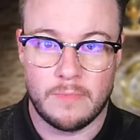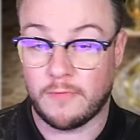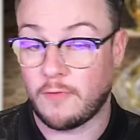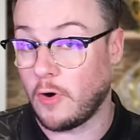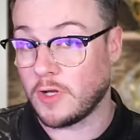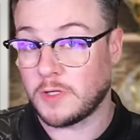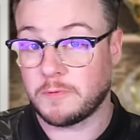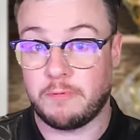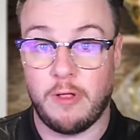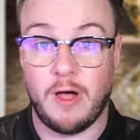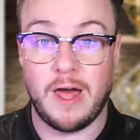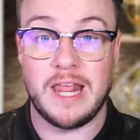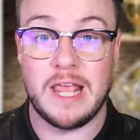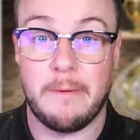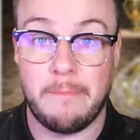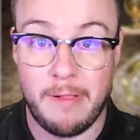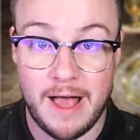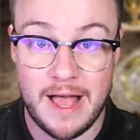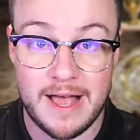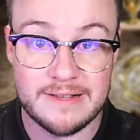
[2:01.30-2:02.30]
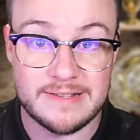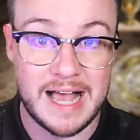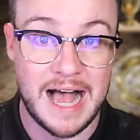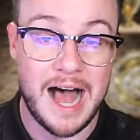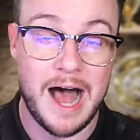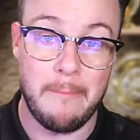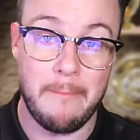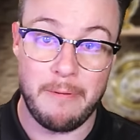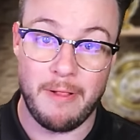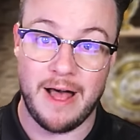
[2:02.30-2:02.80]
But of course, plenty of players
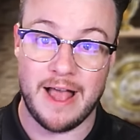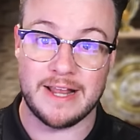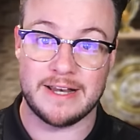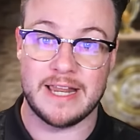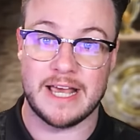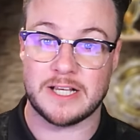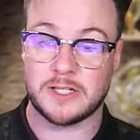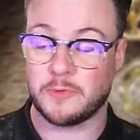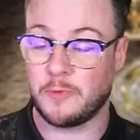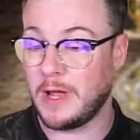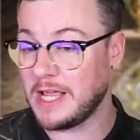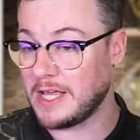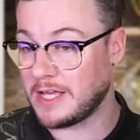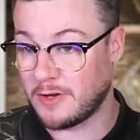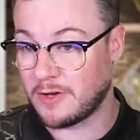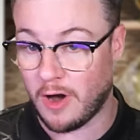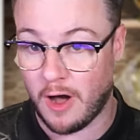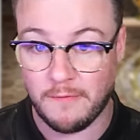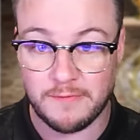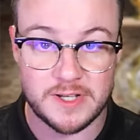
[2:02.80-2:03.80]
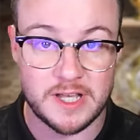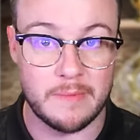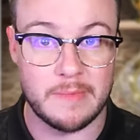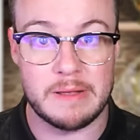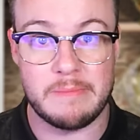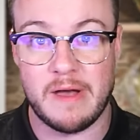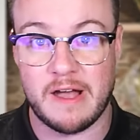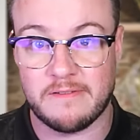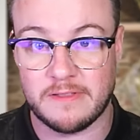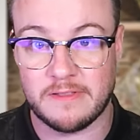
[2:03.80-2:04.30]
are playing next week. Goff's
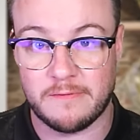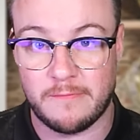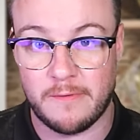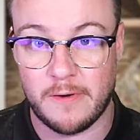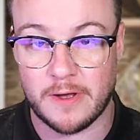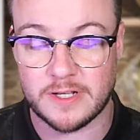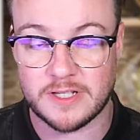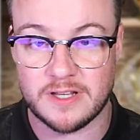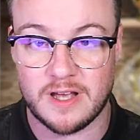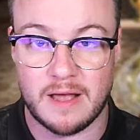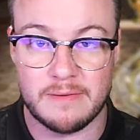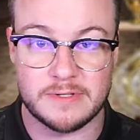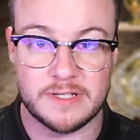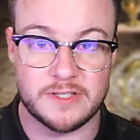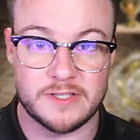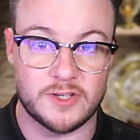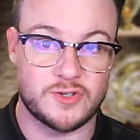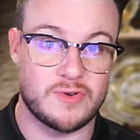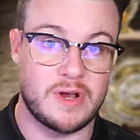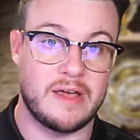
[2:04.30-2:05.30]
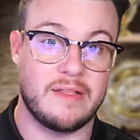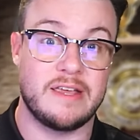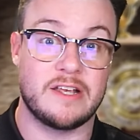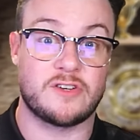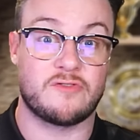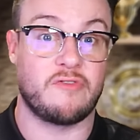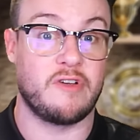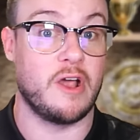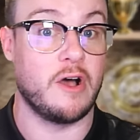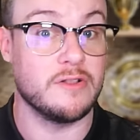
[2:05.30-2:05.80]
coming back for the first time since
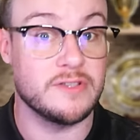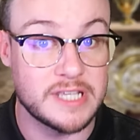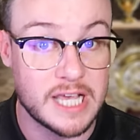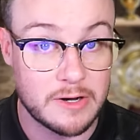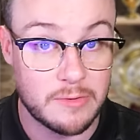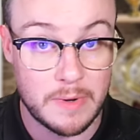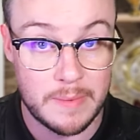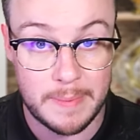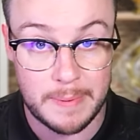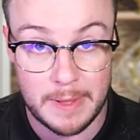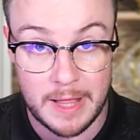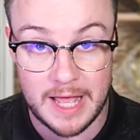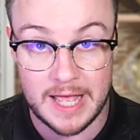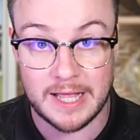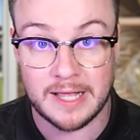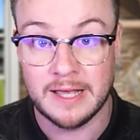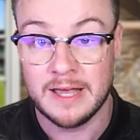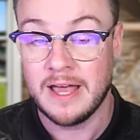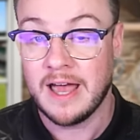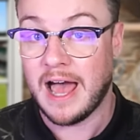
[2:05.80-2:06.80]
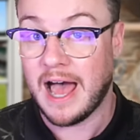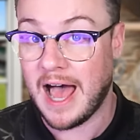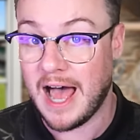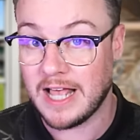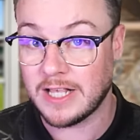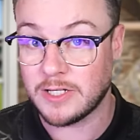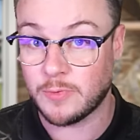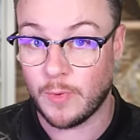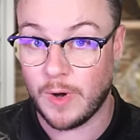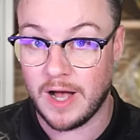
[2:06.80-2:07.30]
Australia. Swiatek will be playing
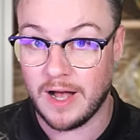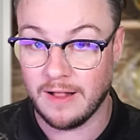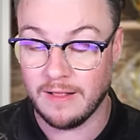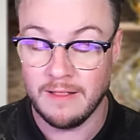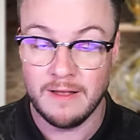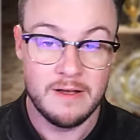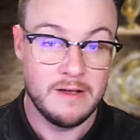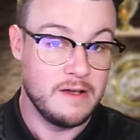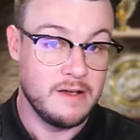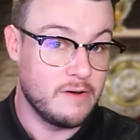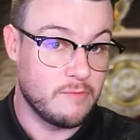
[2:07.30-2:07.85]
as well.